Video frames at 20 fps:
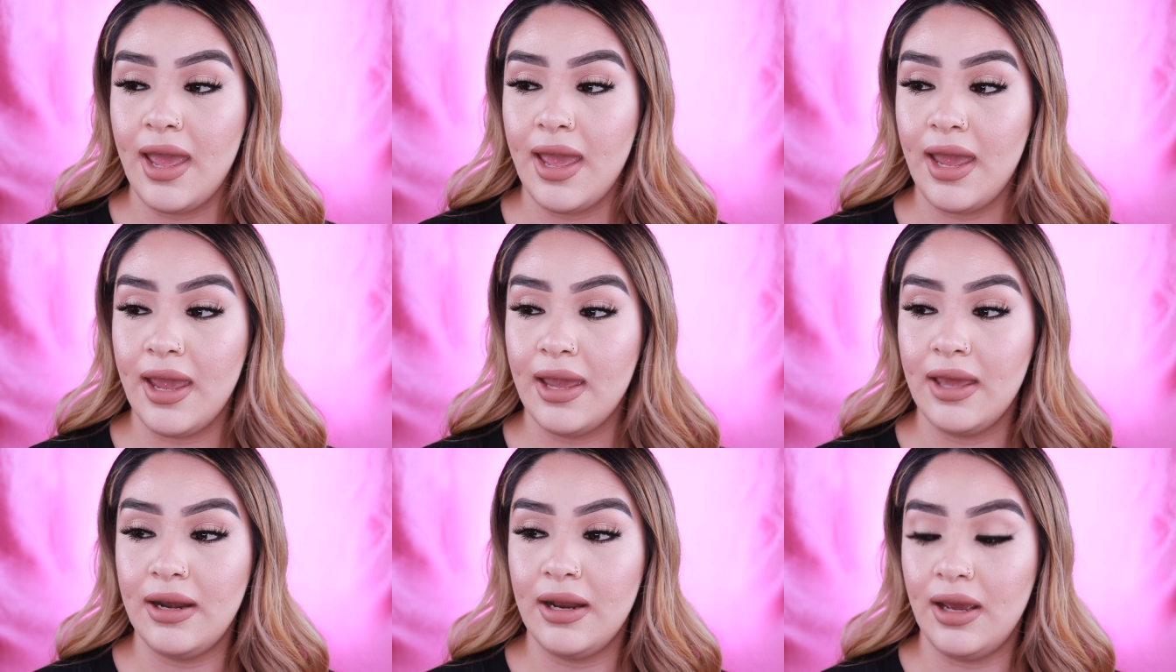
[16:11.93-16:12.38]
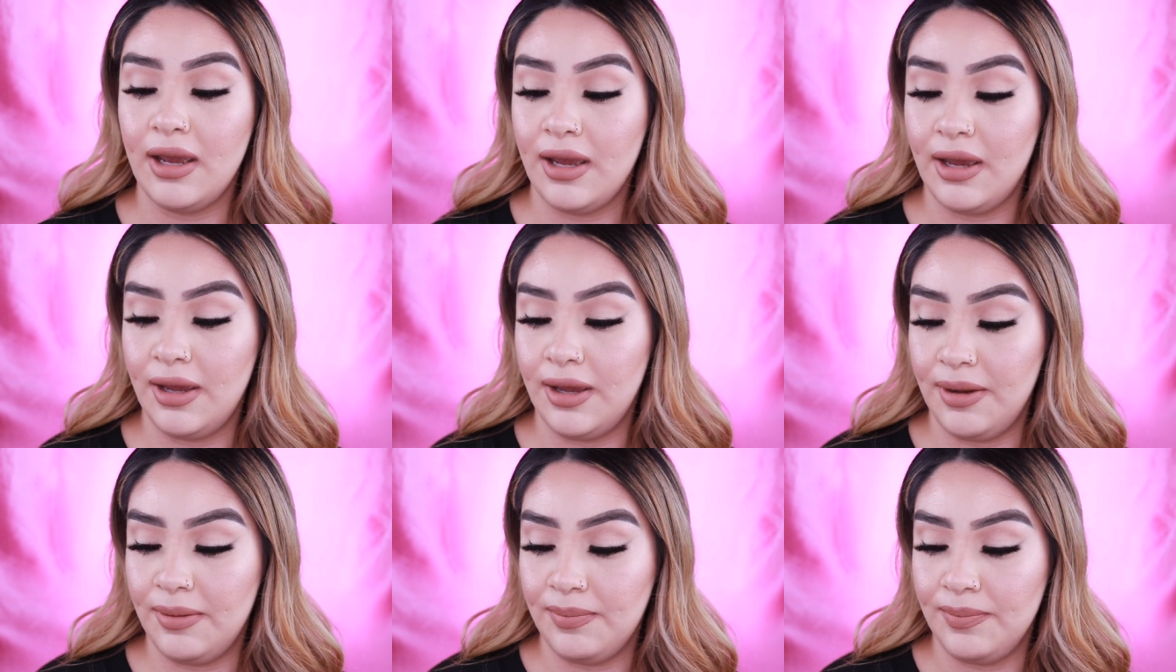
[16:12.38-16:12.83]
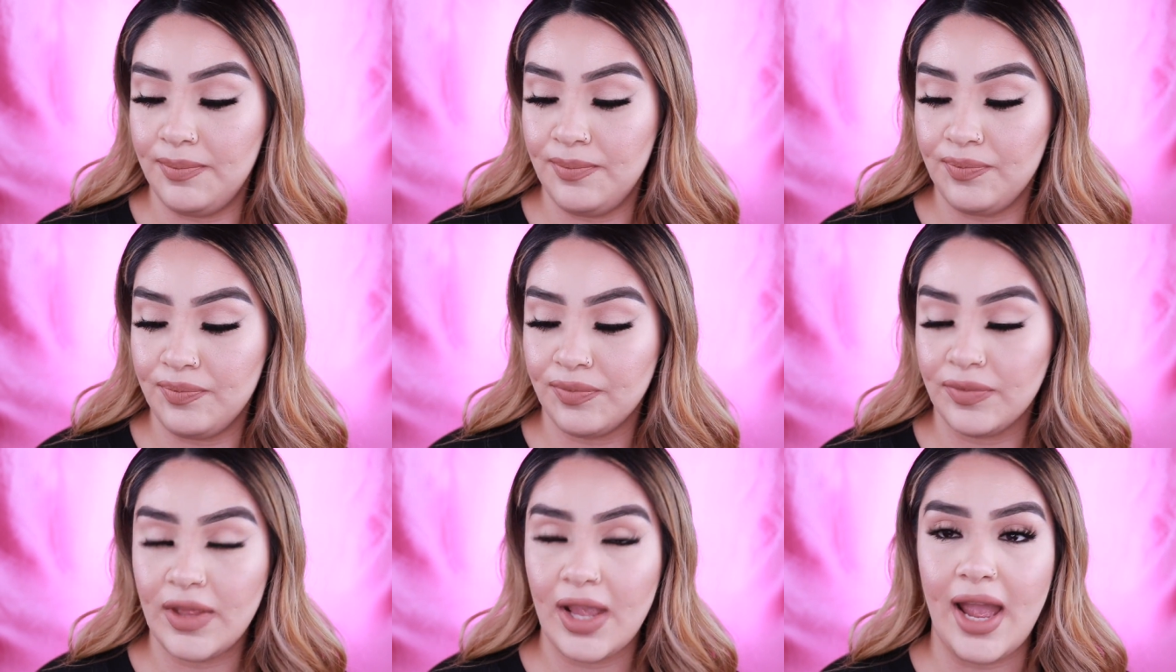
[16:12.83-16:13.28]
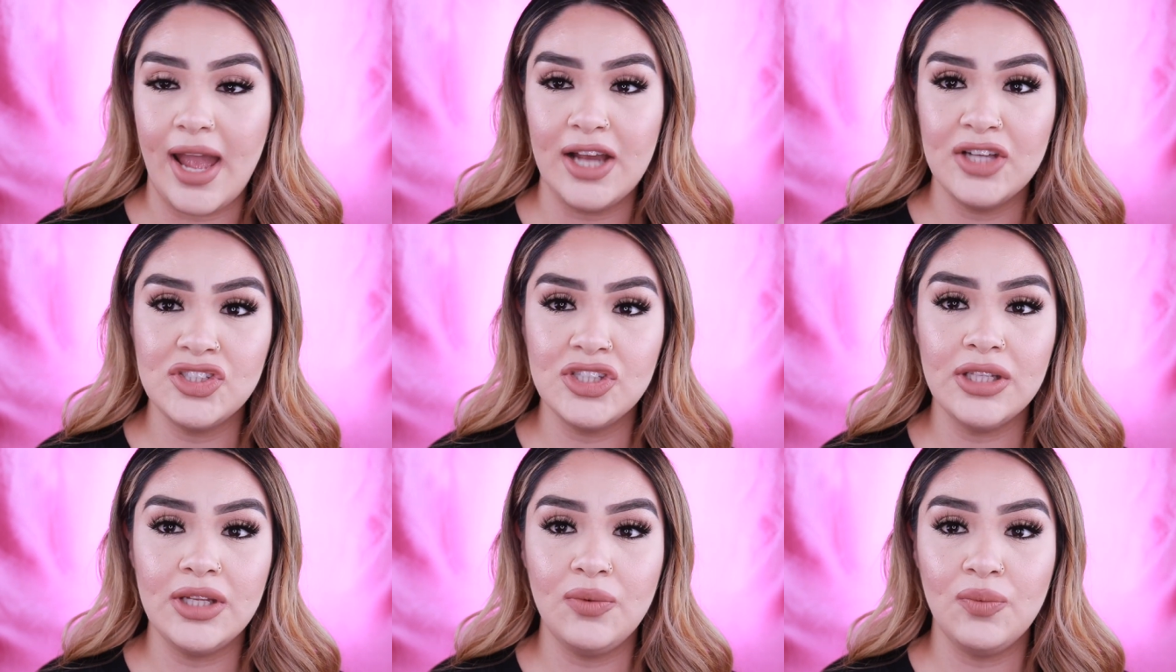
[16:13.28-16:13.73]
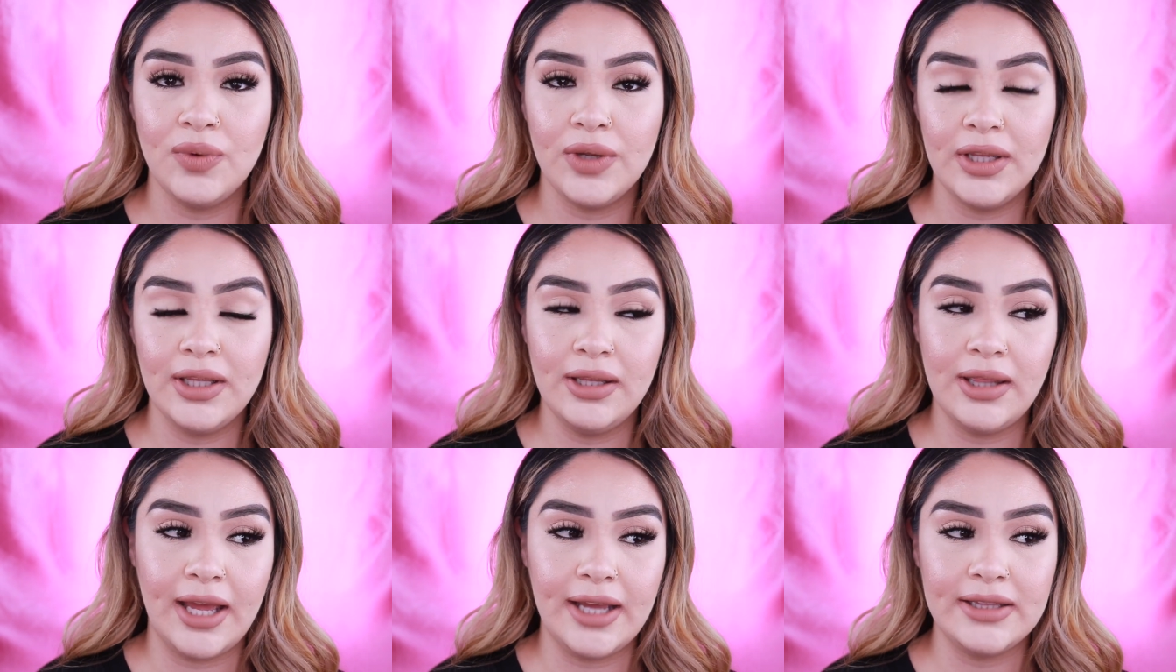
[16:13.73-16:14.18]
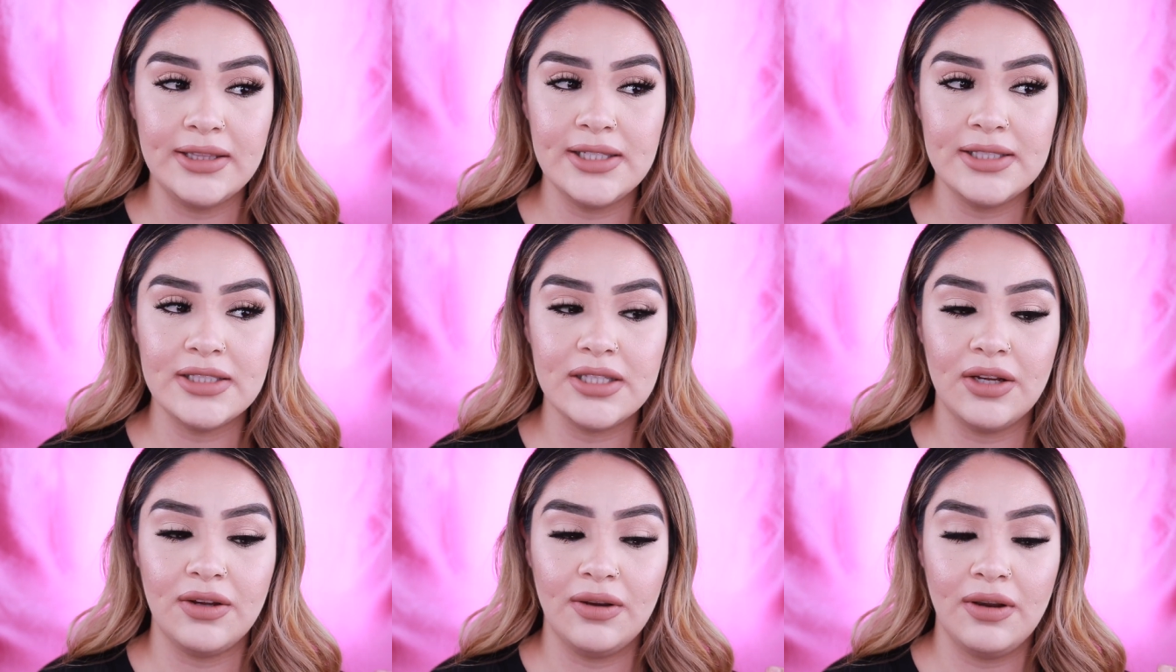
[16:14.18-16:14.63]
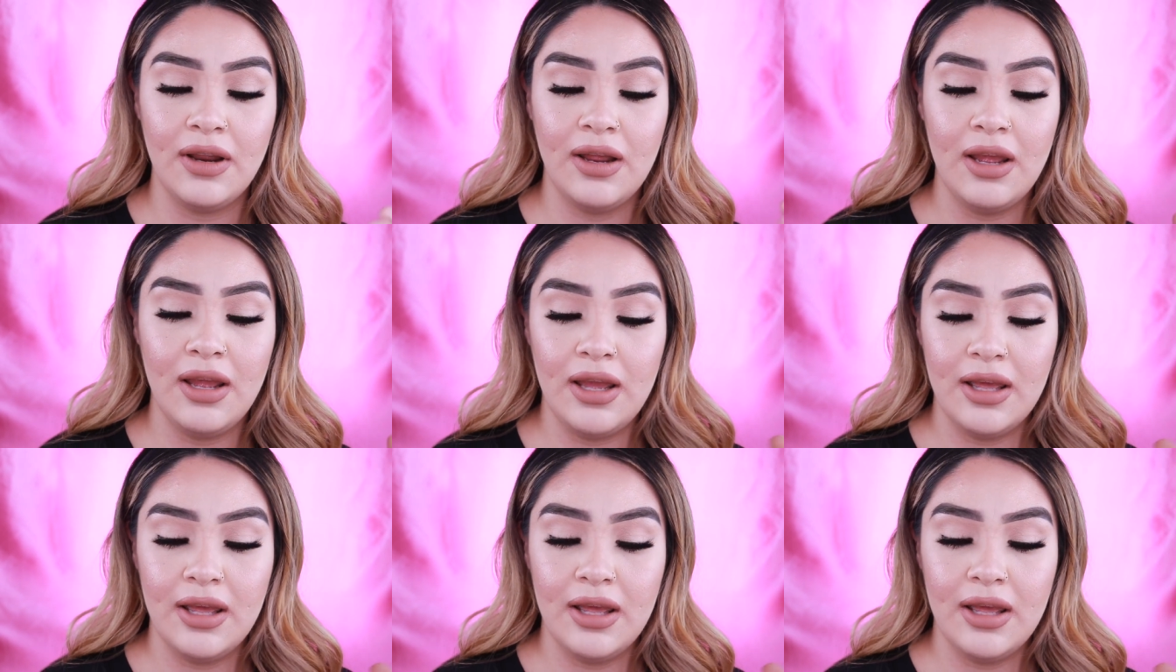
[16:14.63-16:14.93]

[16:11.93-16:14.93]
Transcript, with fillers: and um i actually really like these they're